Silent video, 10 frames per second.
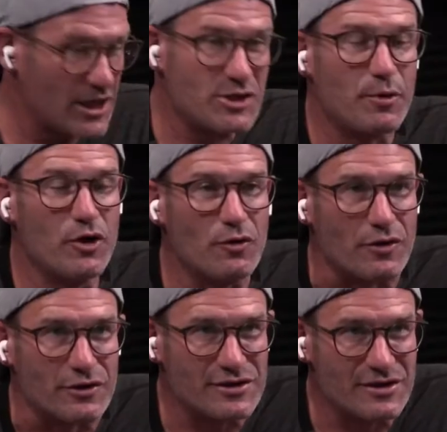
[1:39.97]

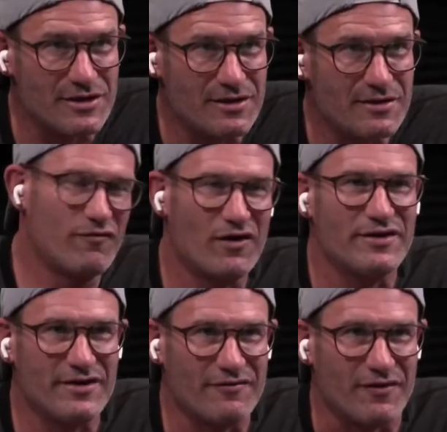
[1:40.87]
Entrepreneurs, we're very
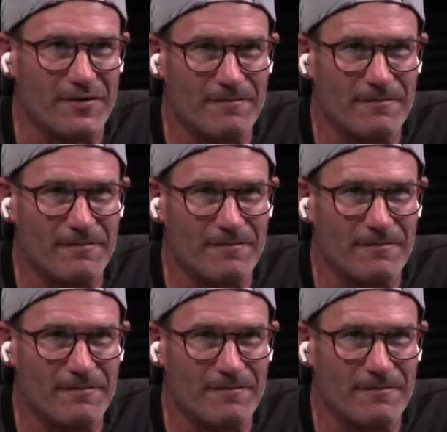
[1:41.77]
different,